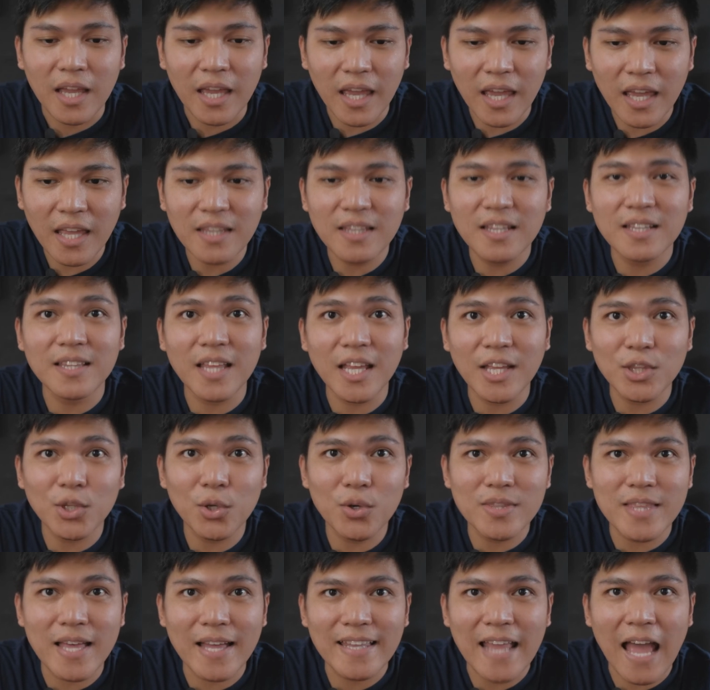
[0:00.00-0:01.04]
And take
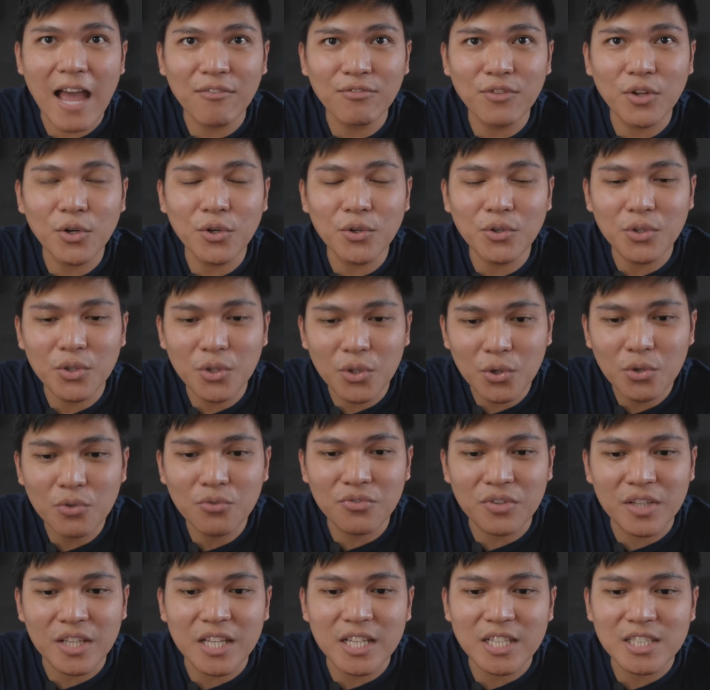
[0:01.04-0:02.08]
note that after you
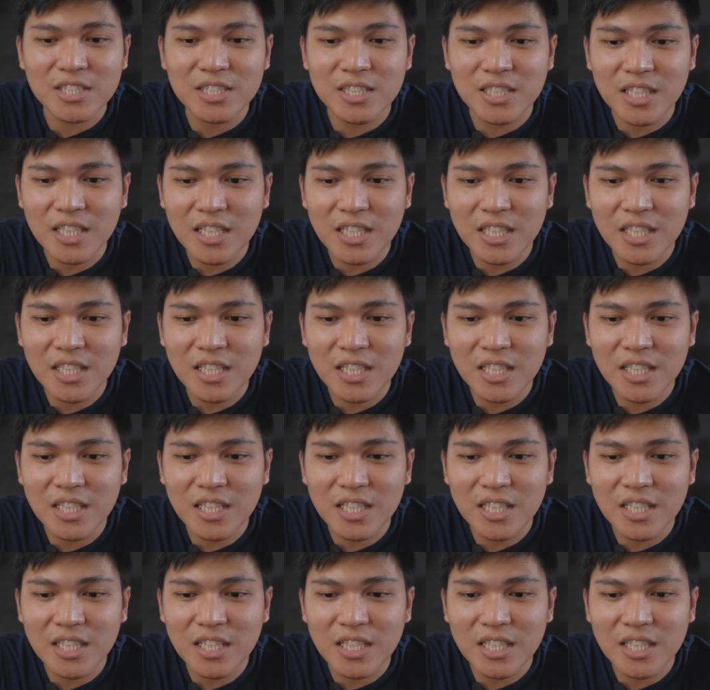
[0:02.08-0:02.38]
finish